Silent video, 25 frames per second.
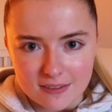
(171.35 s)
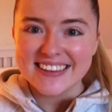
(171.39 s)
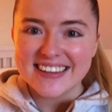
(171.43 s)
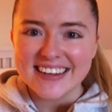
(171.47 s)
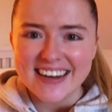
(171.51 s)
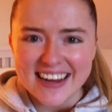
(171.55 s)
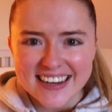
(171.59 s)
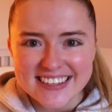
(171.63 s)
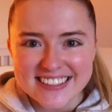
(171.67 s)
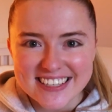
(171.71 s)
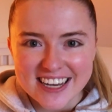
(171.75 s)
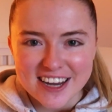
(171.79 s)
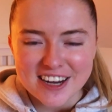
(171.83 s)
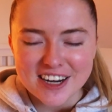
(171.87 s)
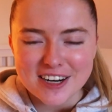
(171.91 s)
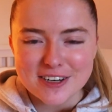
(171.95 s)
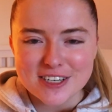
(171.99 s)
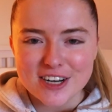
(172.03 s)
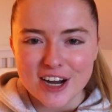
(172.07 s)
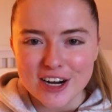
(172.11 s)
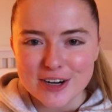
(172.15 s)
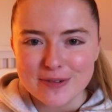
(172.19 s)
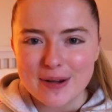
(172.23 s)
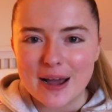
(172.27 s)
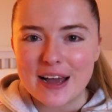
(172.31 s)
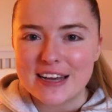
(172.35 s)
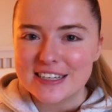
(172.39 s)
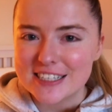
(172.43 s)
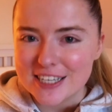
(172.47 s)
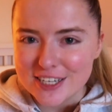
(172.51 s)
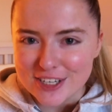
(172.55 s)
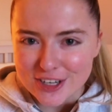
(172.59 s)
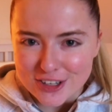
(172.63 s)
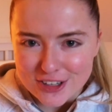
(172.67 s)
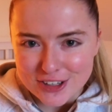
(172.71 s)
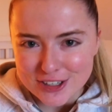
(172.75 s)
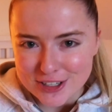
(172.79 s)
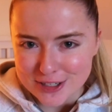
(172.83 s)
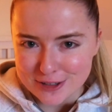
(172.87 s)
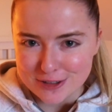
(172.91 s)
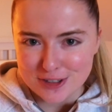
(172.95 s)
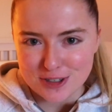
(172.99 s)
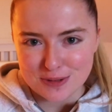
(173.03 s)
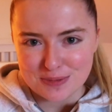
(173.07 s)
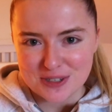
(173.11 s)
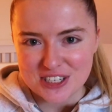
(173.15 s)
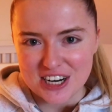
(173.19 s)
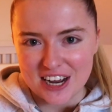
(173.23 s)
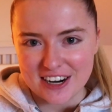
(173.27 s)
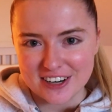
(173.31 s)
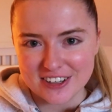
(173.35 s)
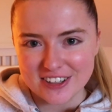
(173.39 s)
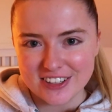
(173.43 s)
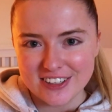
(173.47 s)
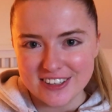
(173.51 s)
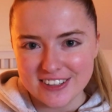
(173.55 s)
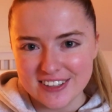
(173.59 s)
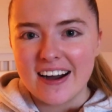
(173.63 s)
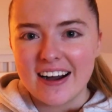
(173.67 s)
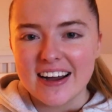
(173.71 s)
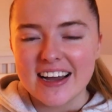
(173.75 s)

The next thing I'm going to talk about is another YouTube channel.